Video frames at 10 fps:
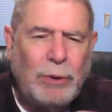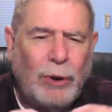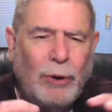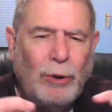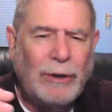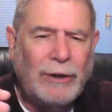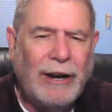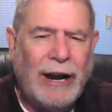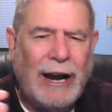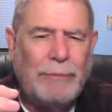
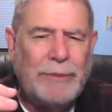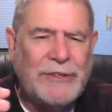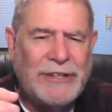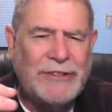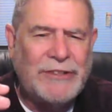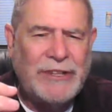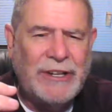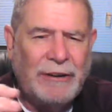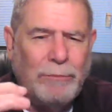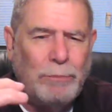polar opposites
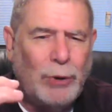that are